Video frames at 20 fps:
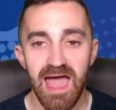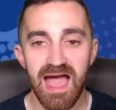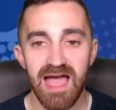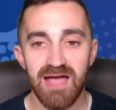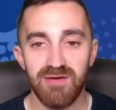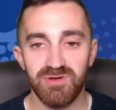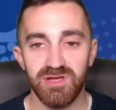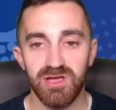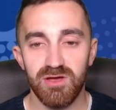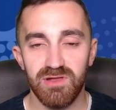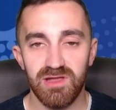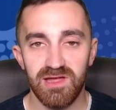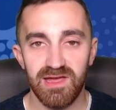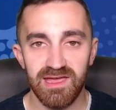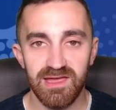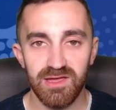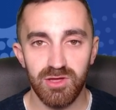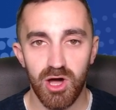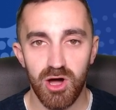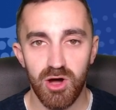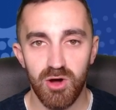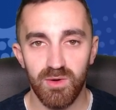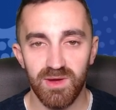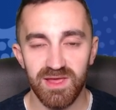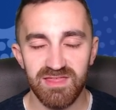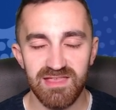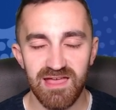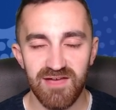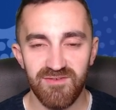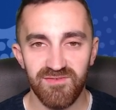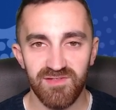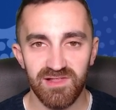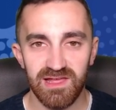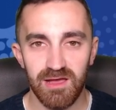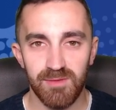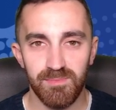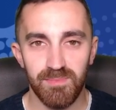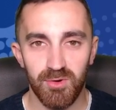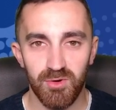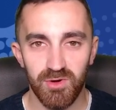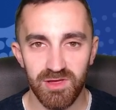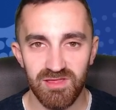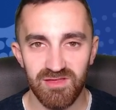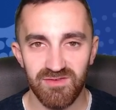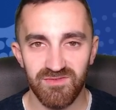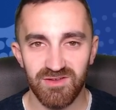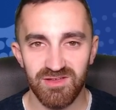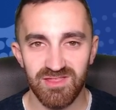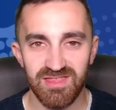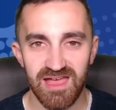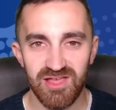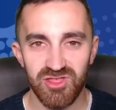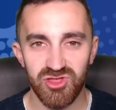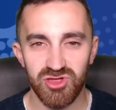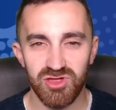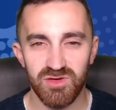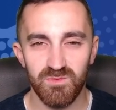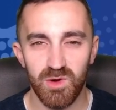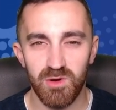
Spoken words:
Areola in goal is definitely a point of contention.